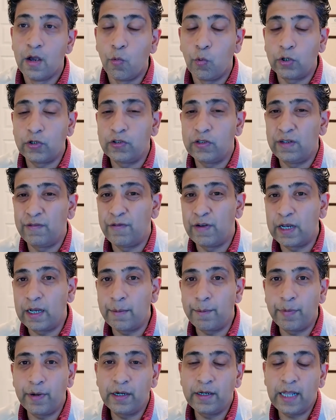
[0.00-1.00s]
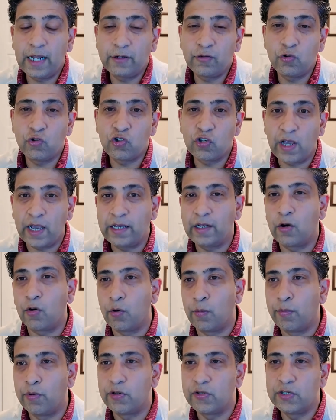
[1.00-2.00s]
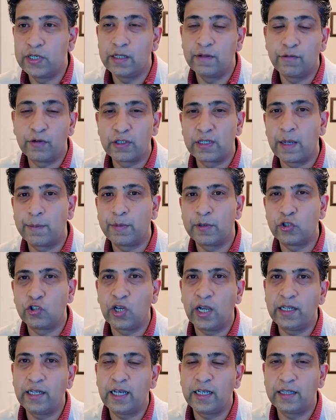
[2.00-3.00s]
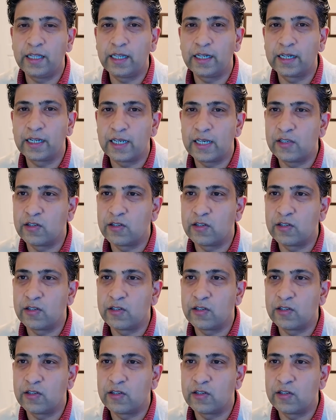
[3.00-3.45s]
Versus if we compare that to China or Brazil, for example, China, I think,